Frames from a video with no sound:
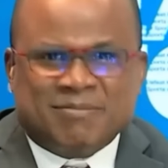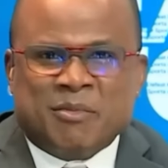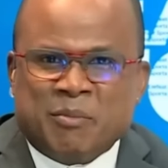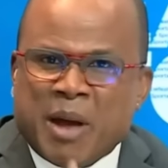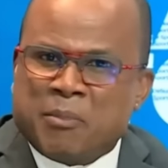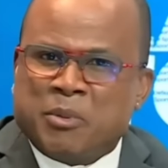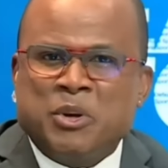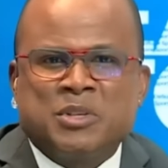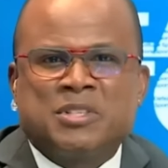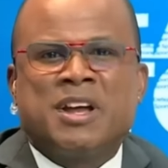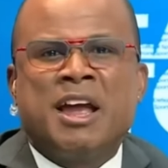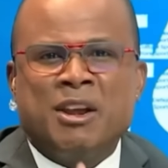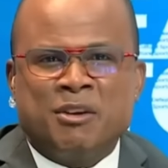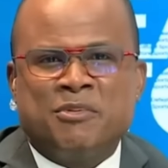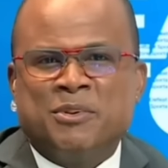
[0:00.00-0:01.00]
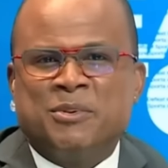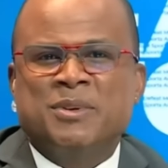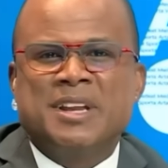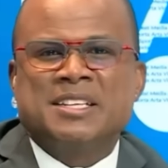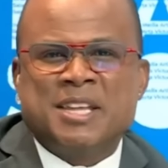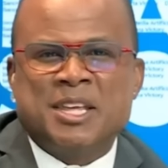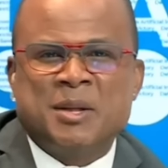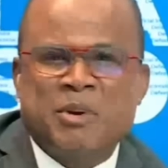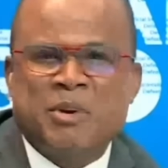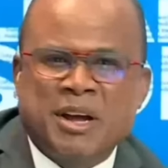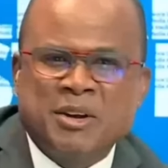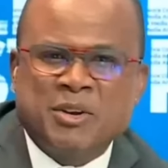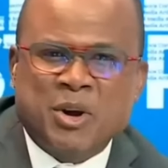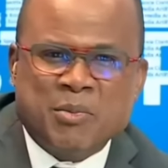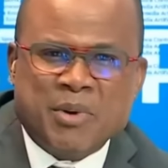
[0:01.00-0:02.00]
my producer, I love you. Let's take the break
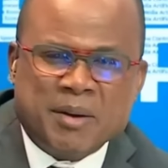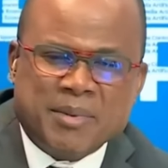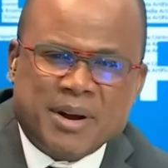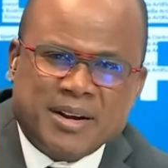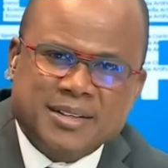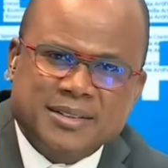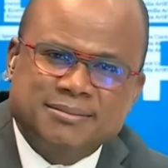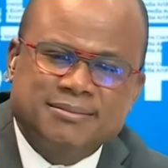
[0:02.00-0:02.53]
and come right back.